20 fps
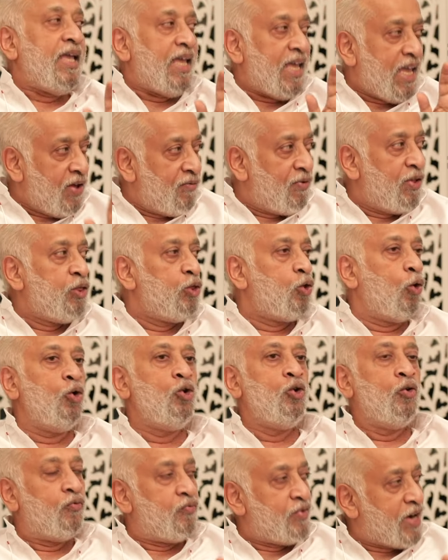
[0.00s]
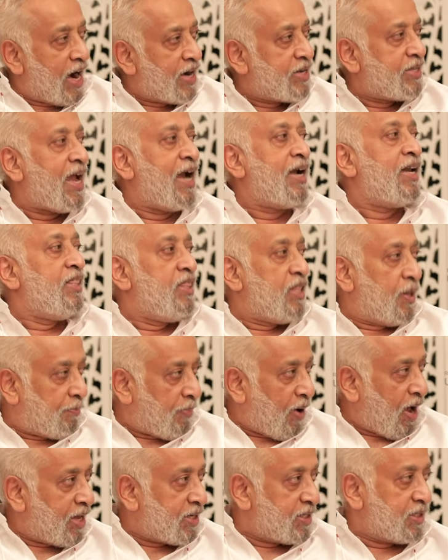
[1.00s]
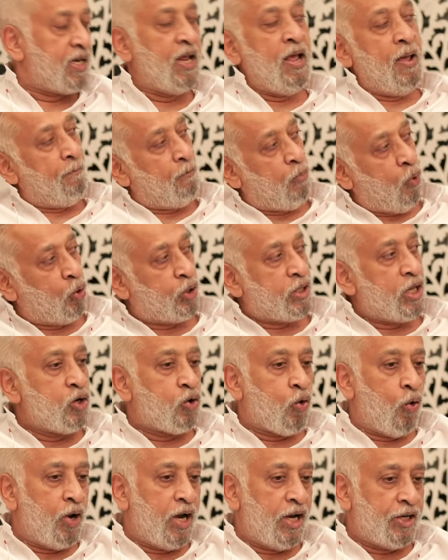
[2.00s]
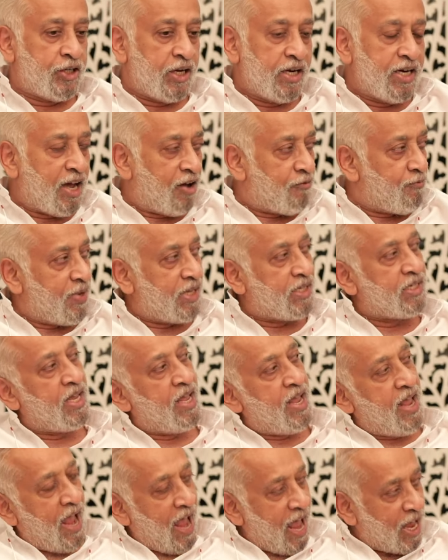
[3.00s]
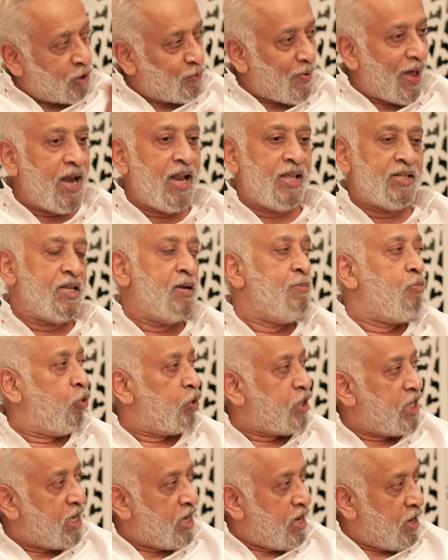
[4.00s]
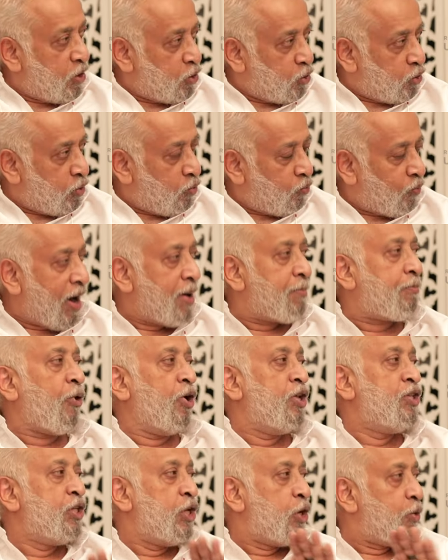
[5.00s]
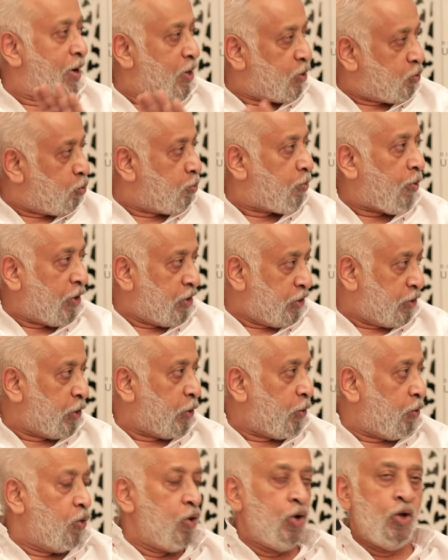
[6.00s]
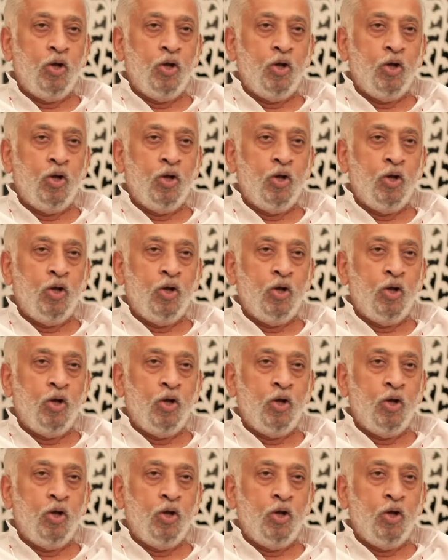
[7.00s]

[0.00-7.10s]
even though you've done that in the past, both in coalition governments as well as in Modi 1.0 and 2.0.